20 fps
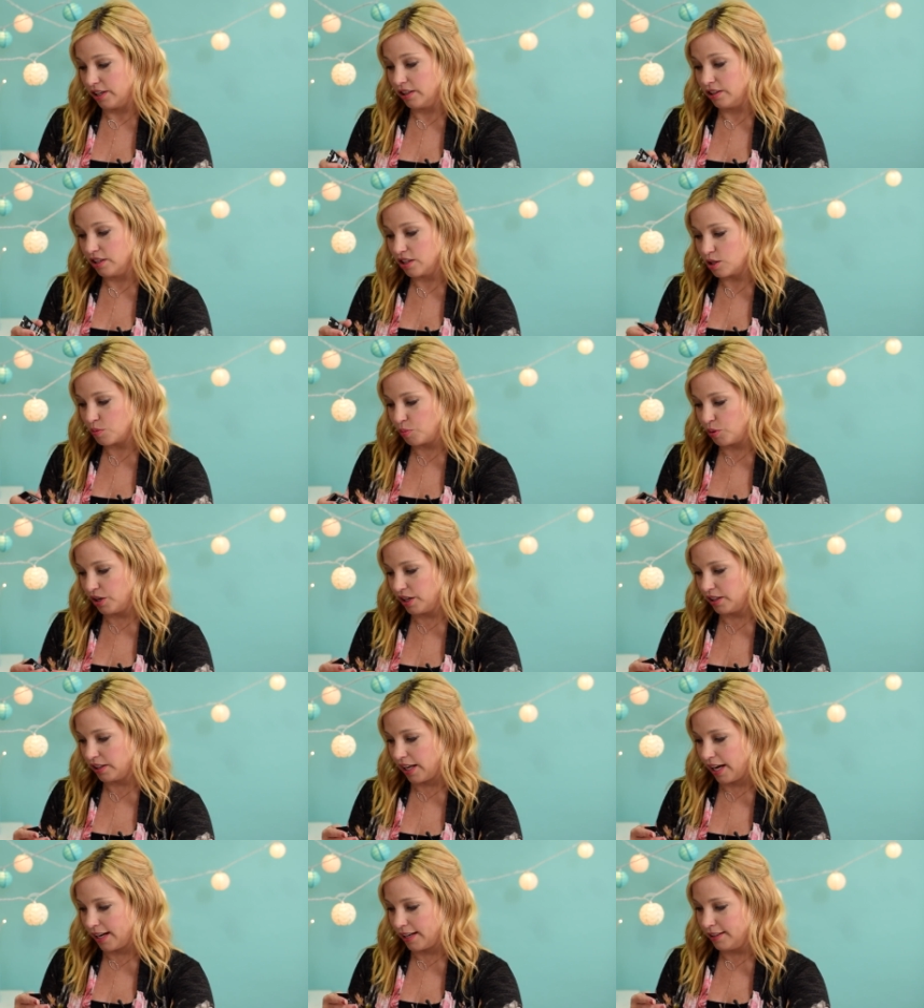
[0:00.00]
It looks
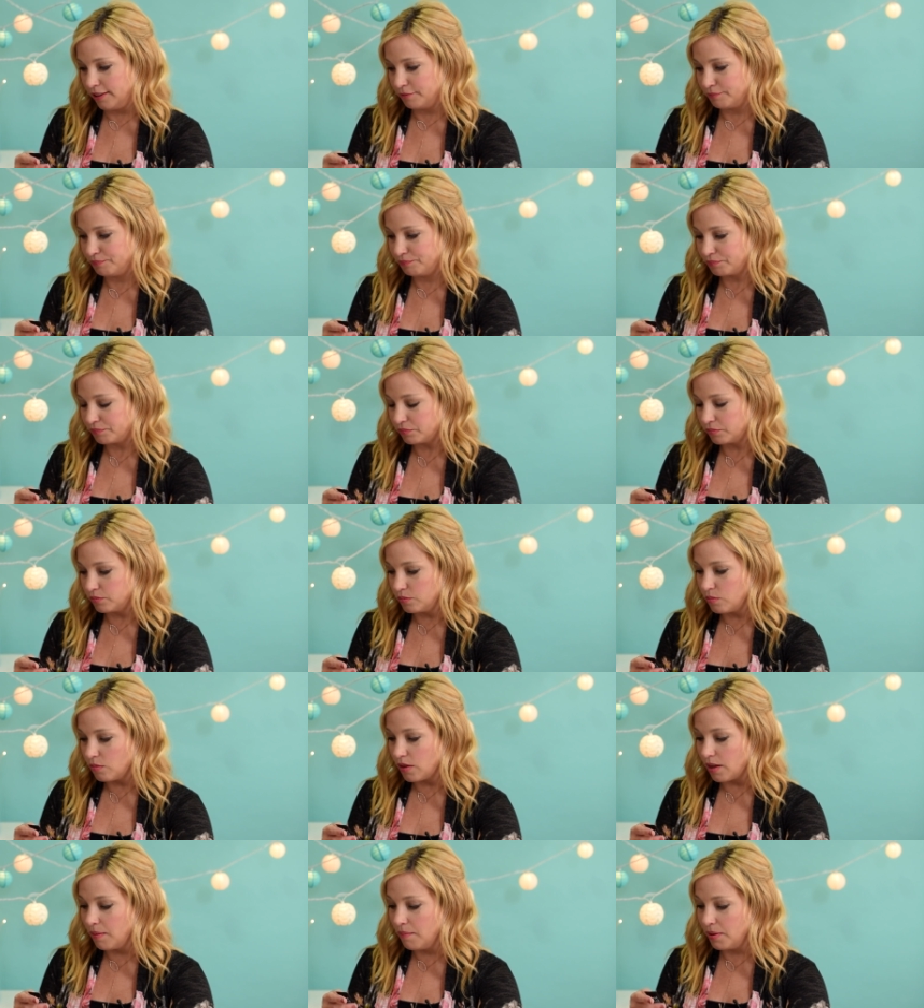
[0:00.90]
pretty light
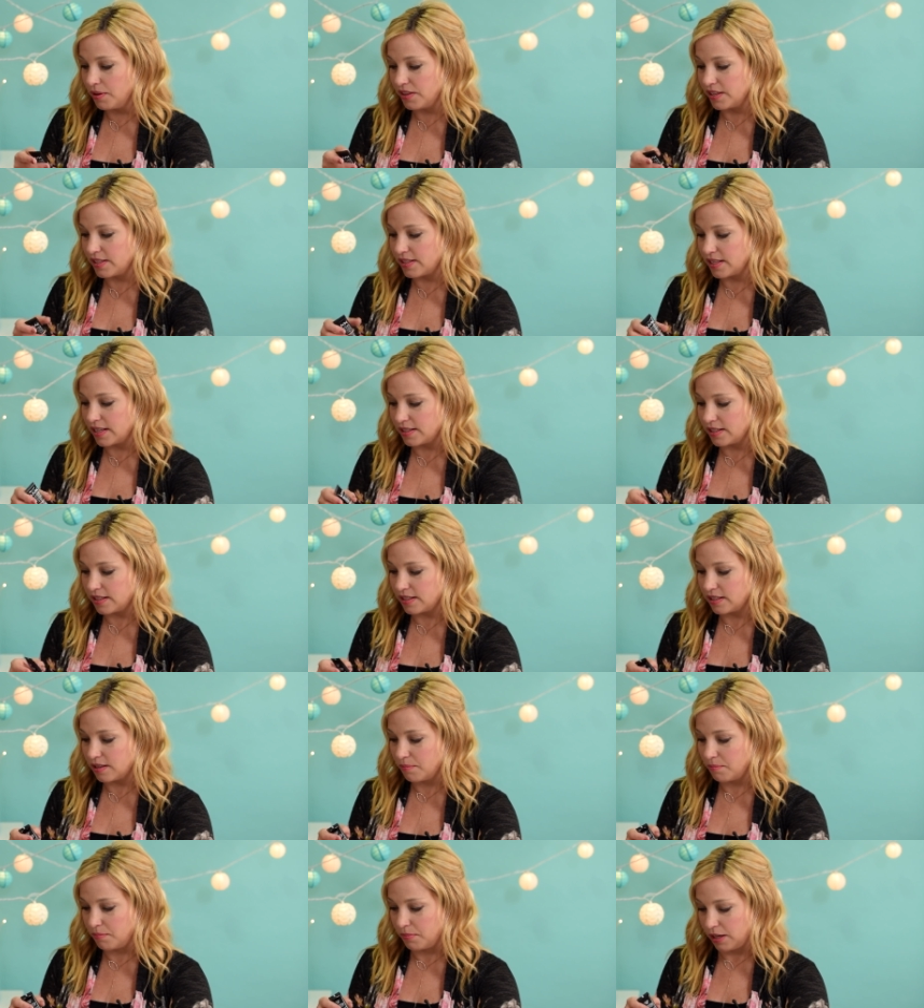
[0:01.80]
but this says it's
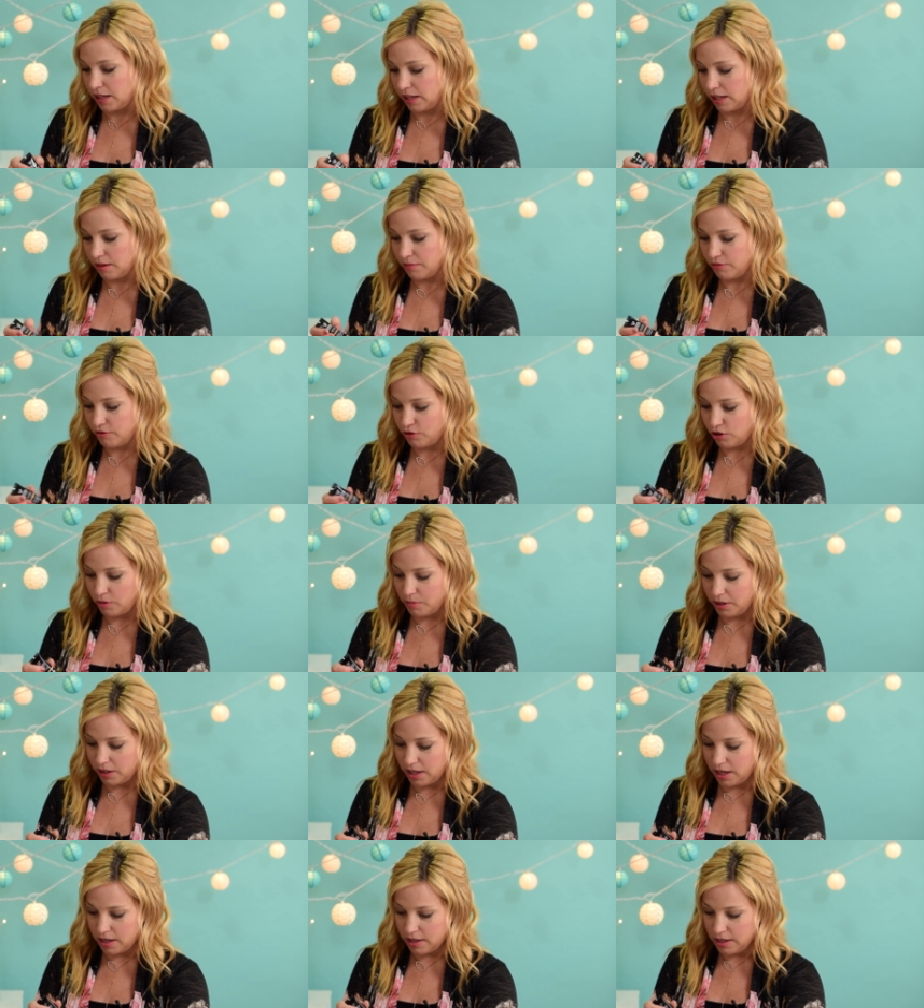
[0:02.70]
the medium
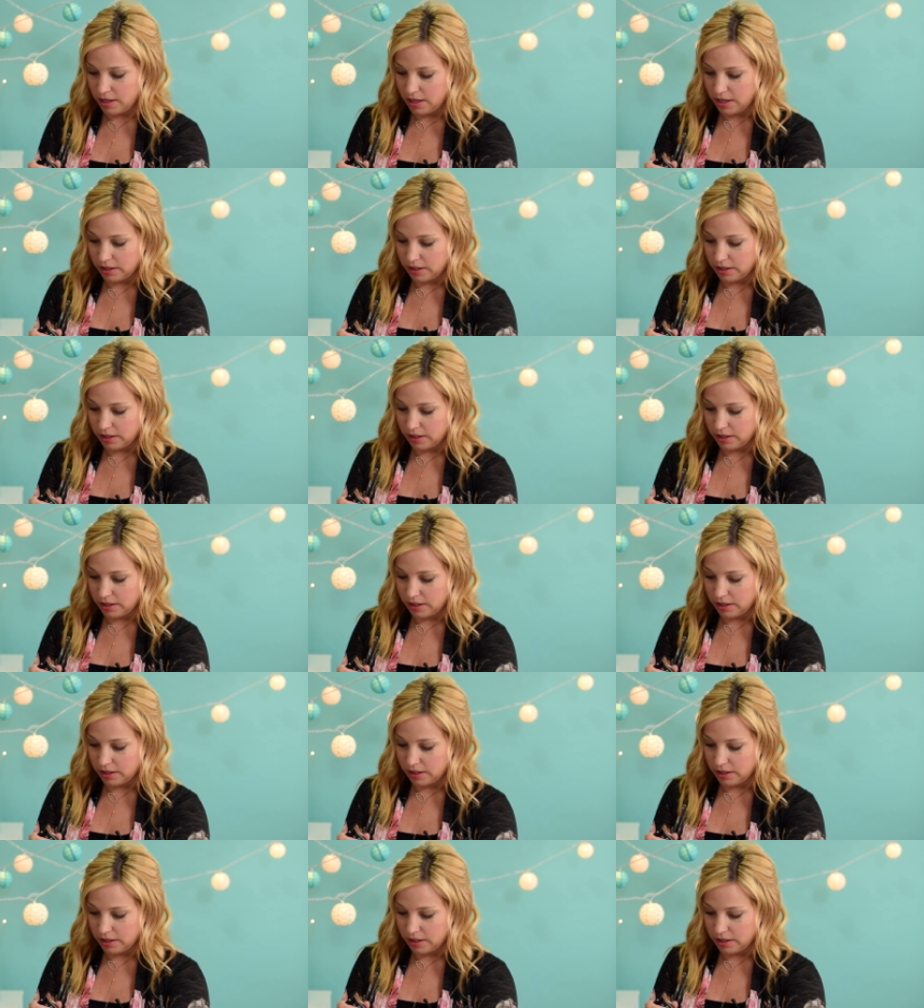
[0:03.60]
formula.